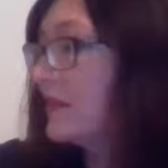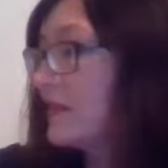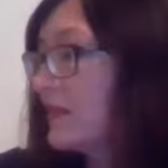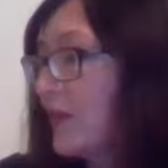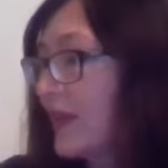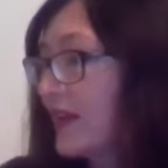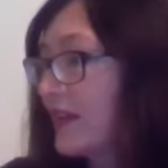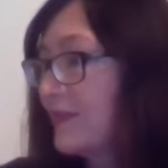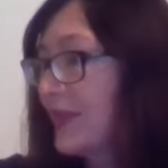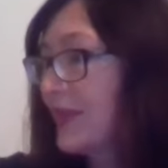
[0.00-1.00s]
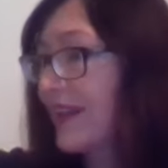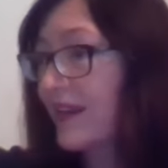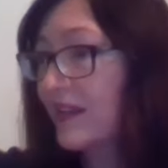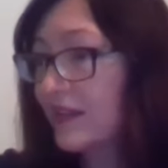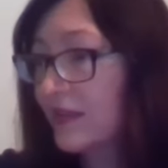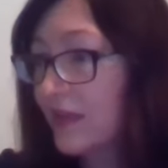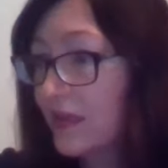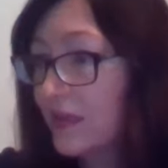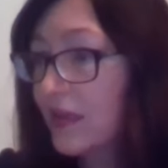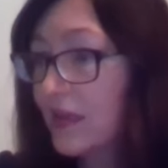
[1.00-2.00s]
so we can begin.
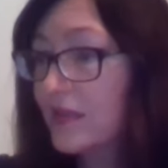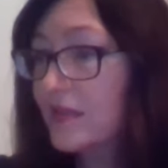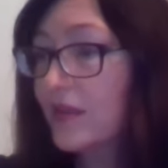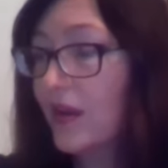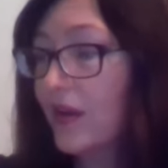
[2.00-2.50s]
So